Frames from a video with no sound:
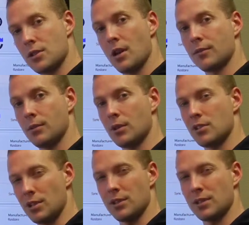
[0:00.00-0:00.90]
software
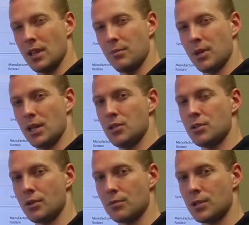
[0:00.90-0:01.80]
is on the same page
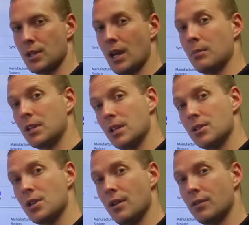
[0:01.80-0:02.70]
in terms of time in
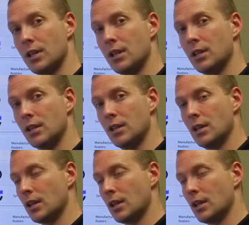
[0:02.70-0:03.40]
case you ever need it